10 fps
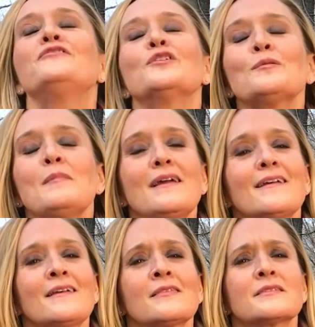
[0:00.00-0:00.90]
If you're
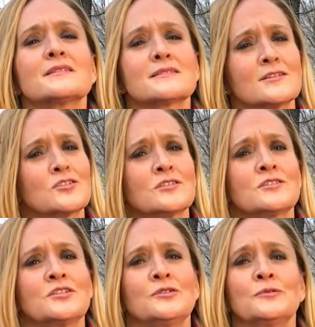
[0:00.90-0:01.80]
making the decision
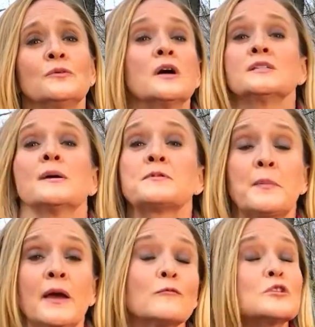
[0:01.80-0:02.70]
to adopt a
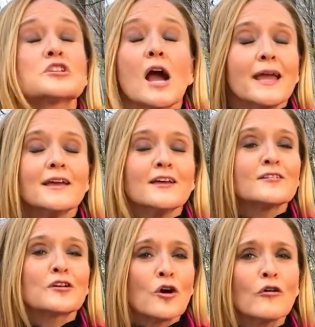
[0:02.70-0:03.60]
pet, which I
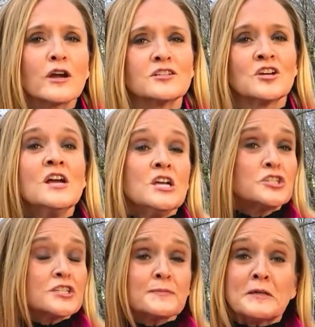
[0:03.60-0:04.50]
encourage,
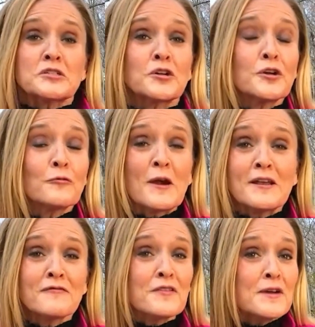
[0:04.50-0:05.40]
just be sure you're
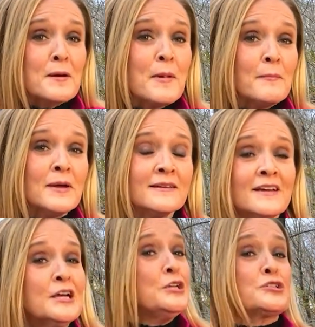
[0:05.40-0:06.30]
ready for the commitment.
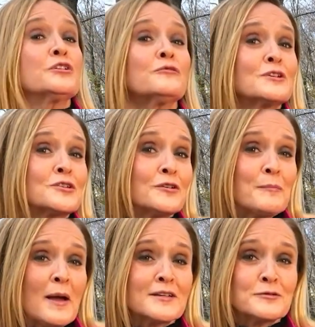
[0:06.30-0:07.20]
You shouldn't return a
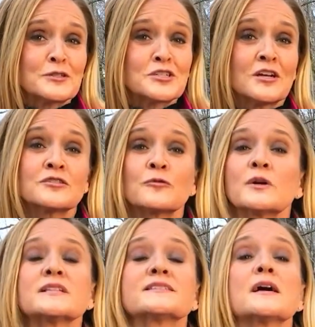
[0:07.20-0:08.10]
pet to a shelter
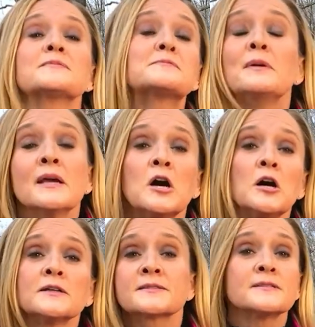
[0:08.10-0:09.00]
when it stops being
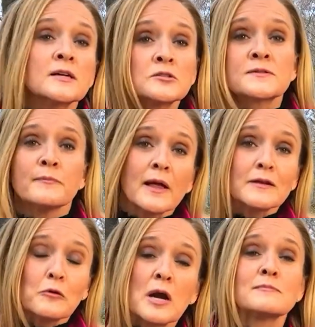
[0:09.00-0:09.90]
all snuggles and
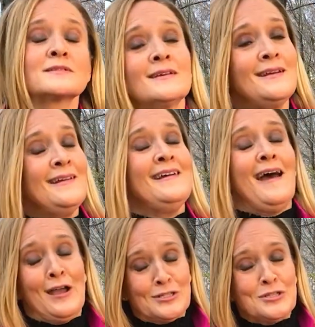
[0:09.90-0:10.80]
belly rubs.
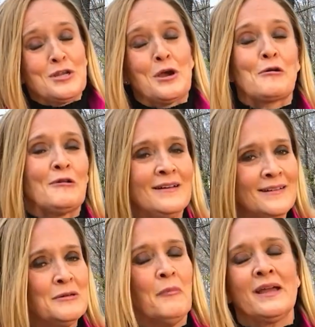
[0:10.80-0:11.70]
I should know,
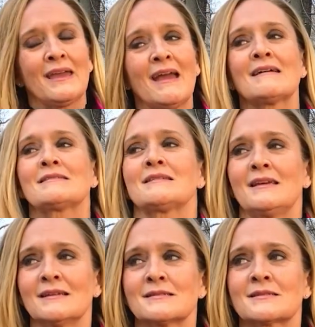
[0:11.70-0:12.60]
my cat
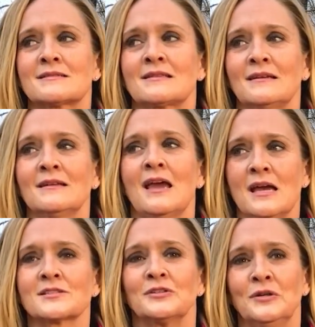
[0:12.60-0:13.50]
is an
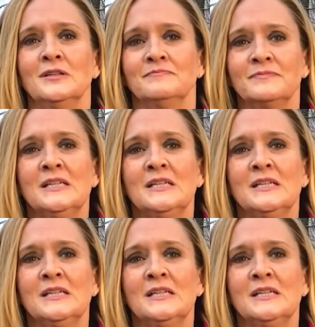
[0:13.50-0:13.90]
asshole.